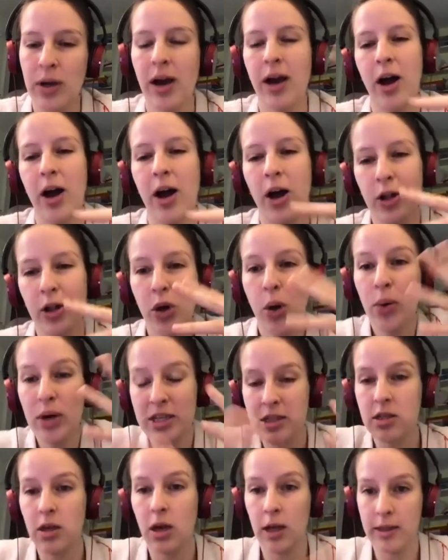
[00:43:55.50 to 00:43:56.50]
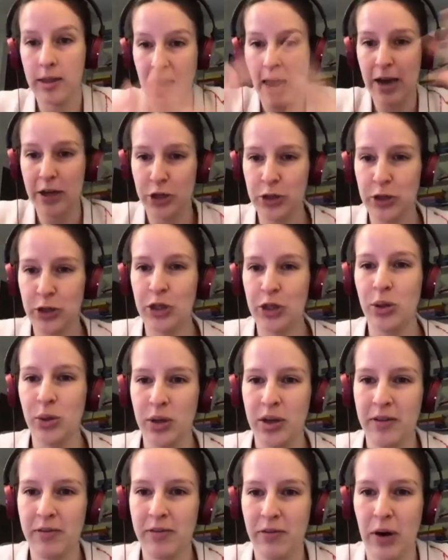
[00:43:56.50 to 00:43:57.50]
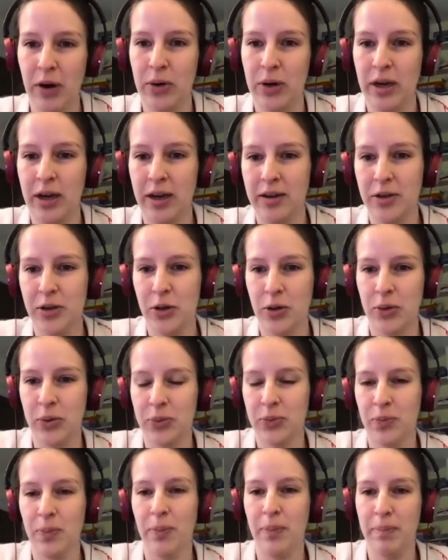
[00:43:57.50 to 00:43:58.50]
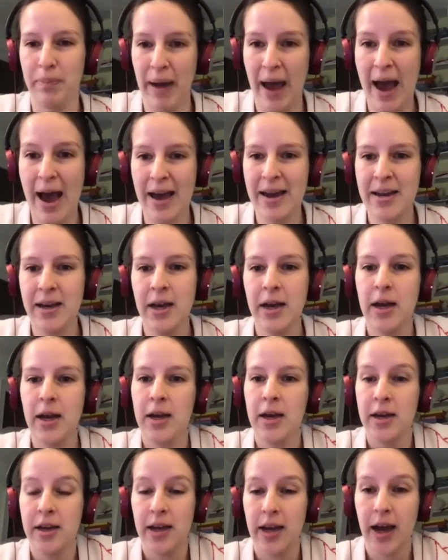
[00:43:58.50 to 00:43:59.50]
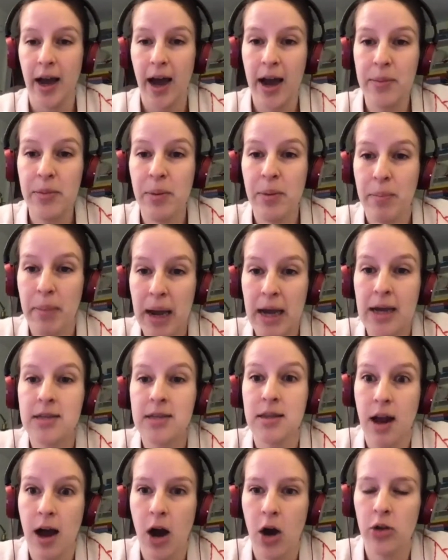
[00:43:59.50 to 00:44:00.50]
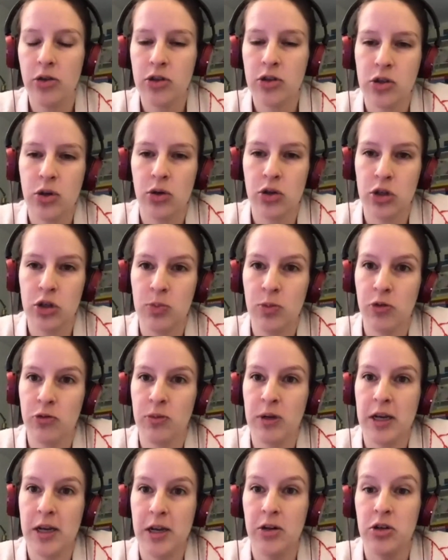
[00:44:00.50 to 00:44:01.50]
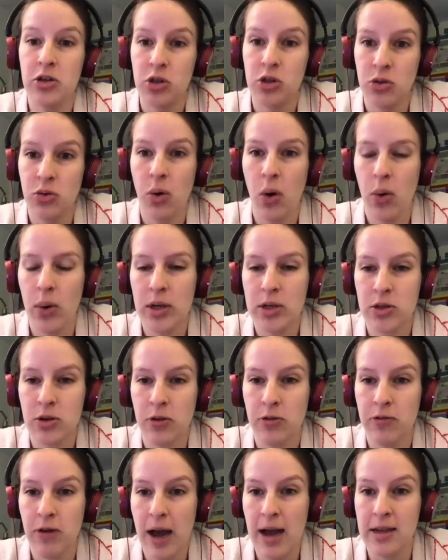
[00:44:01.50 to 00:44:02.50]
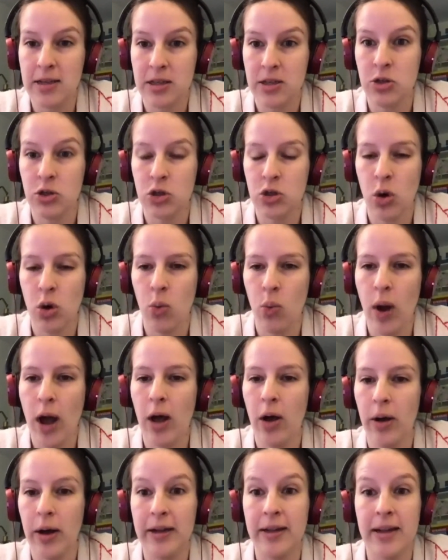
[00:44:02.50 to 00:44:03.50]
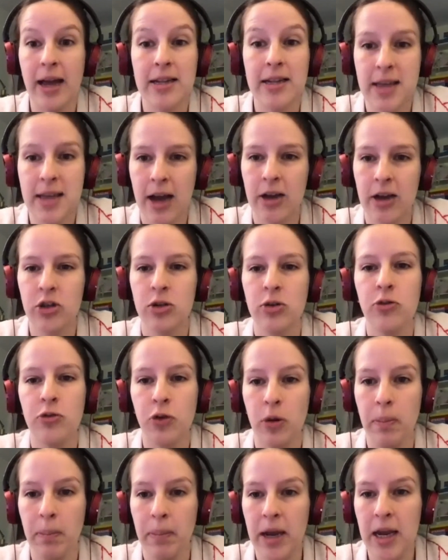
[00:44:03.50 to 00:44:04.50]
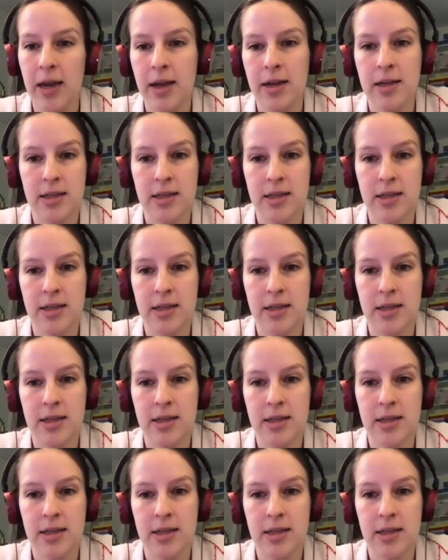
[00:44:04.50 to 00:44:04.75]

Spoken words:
although it's nationally looking very, bad, I'm amazed at how the socialist movement here is growing so fast and so well. And that's actually, for me as